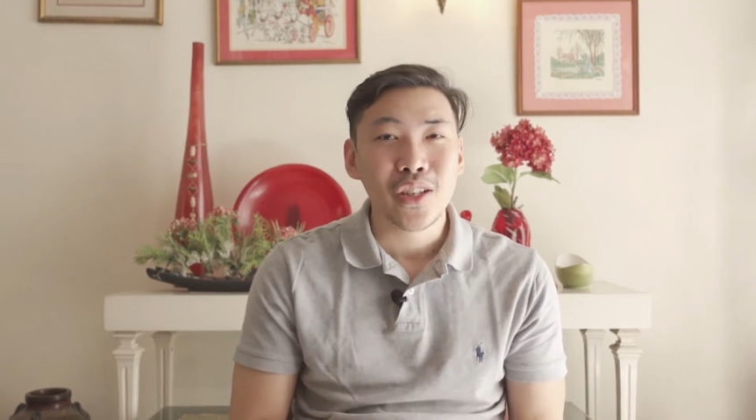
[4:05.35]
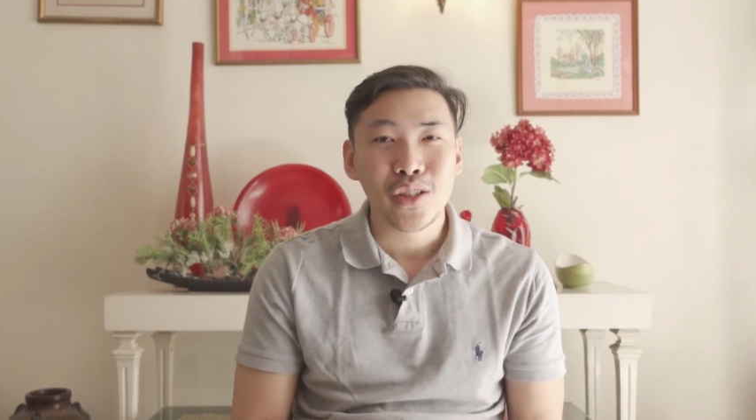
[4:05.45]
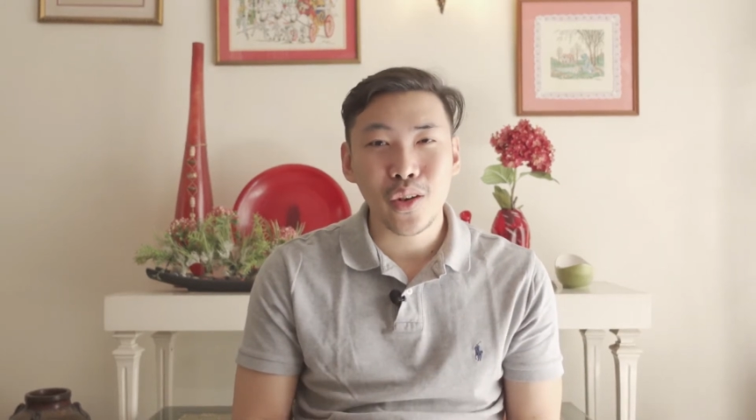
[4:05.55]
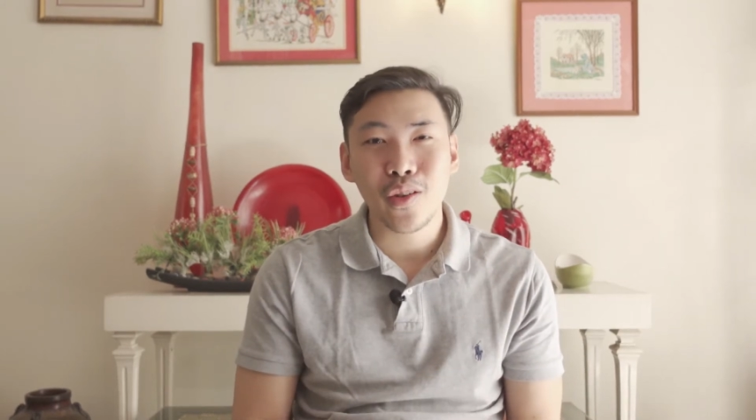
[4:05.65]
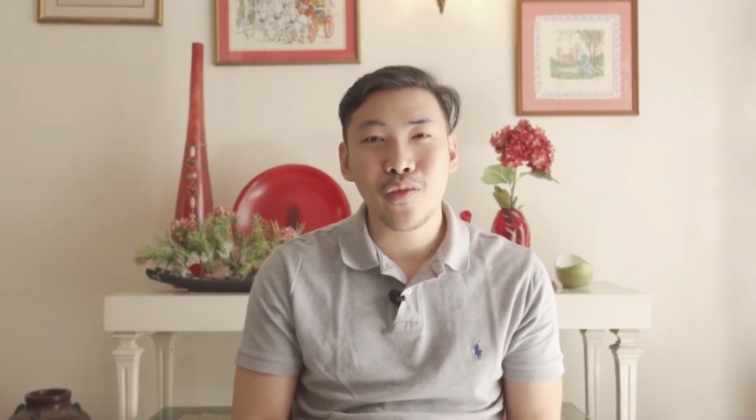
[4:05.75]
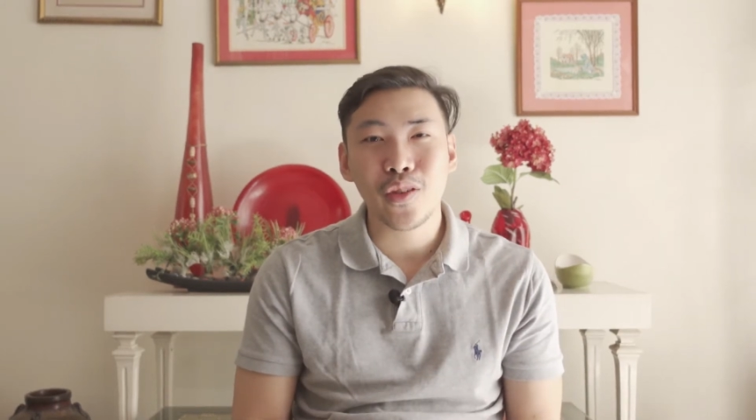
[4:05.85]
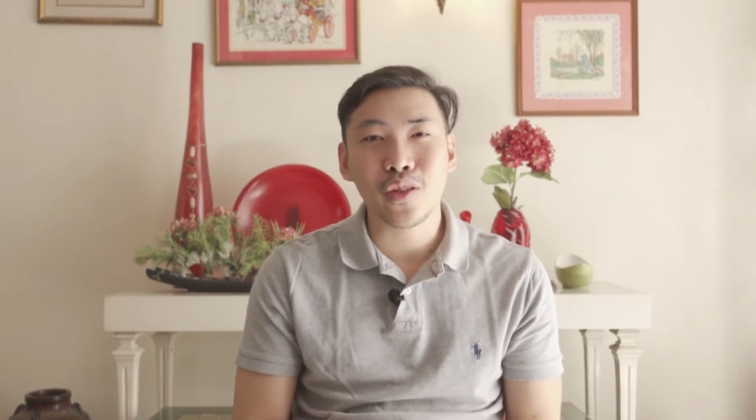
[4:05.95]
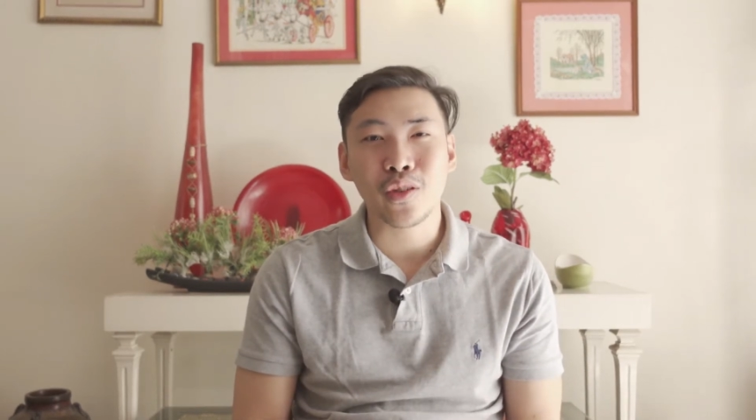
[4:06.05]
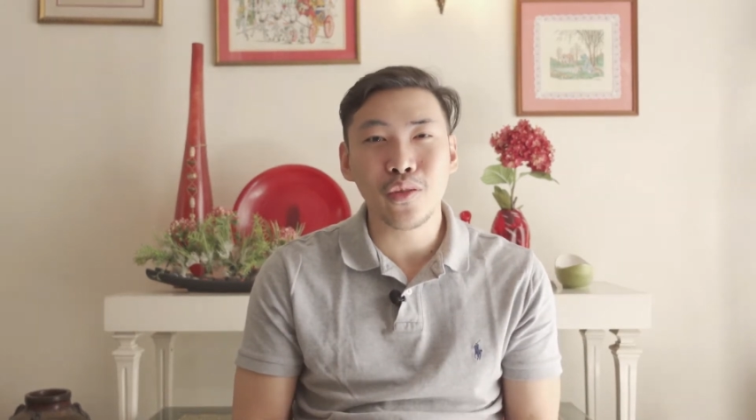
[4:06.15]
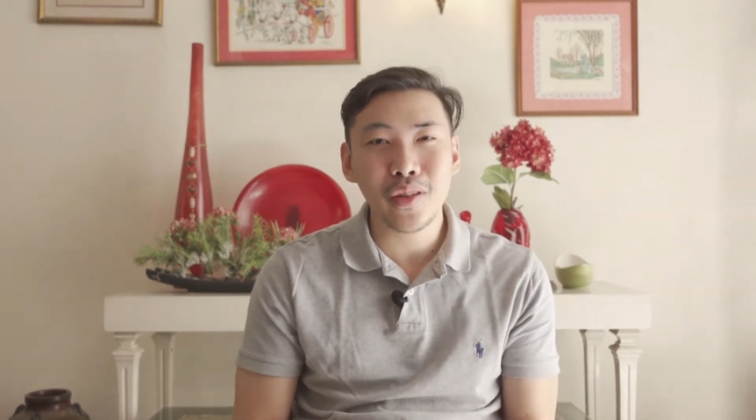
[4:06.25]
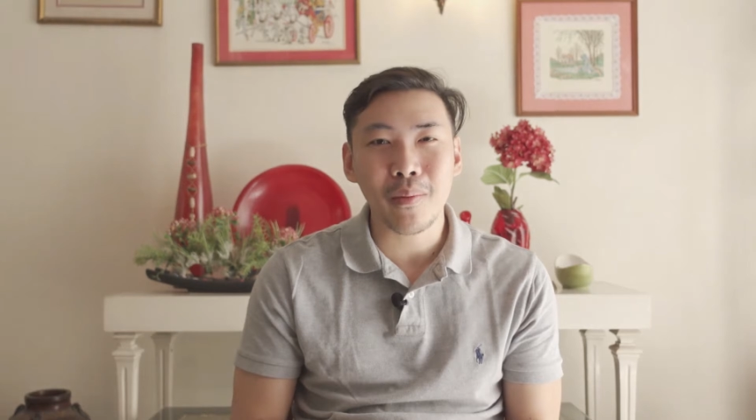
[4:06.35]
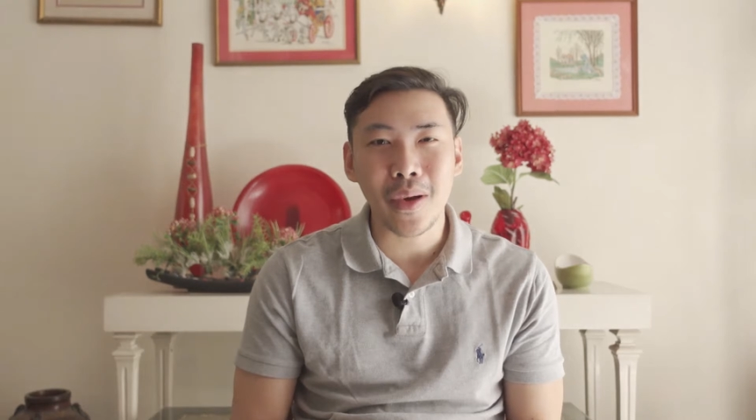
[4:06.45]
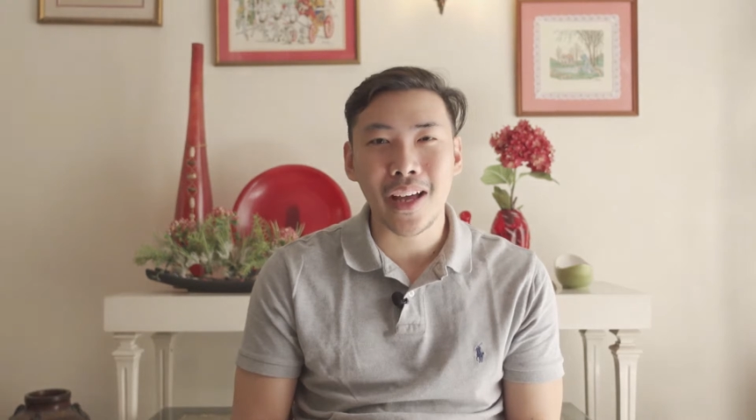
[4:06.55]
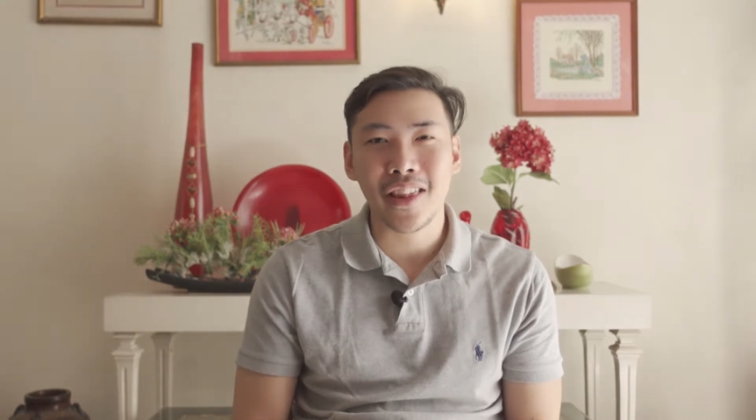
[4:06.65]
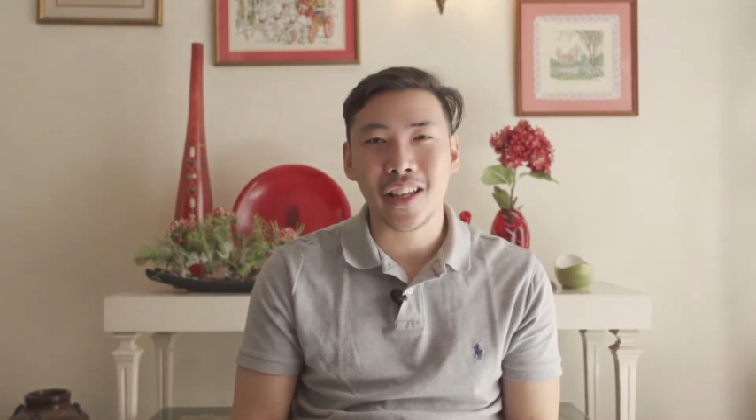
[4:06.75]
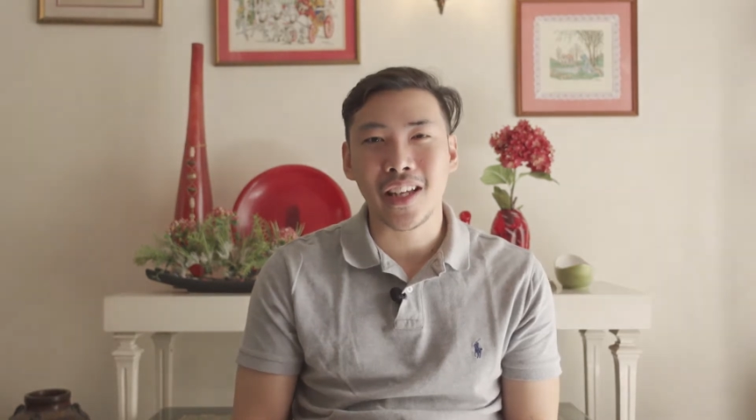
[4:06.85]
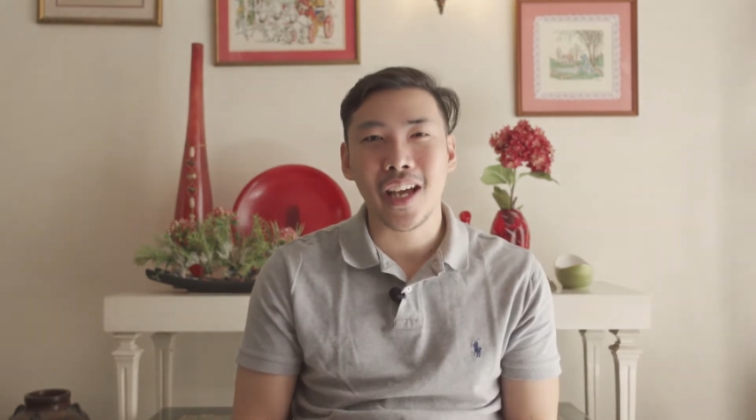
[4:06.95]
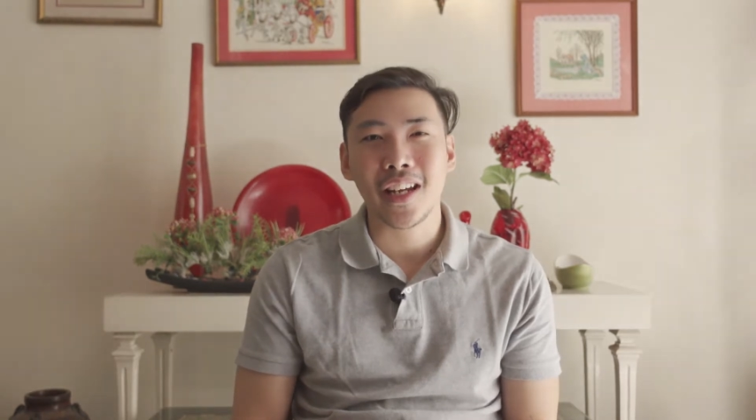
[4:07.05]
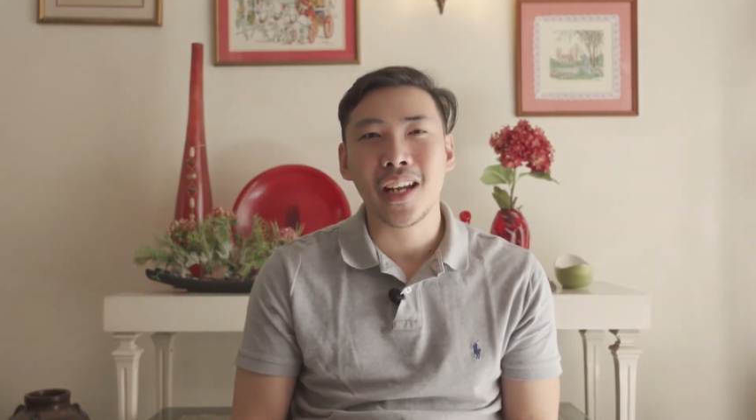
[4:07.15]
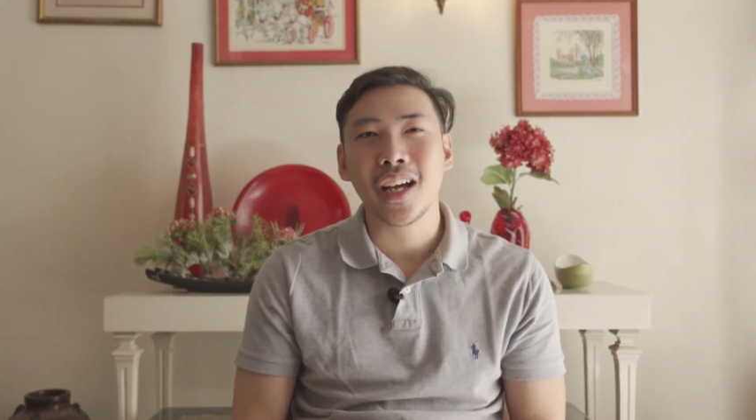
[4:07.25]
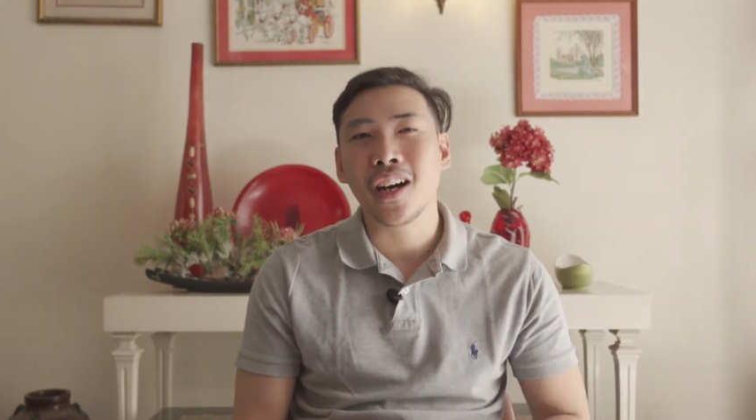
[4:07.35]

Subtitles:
So if you do the math again,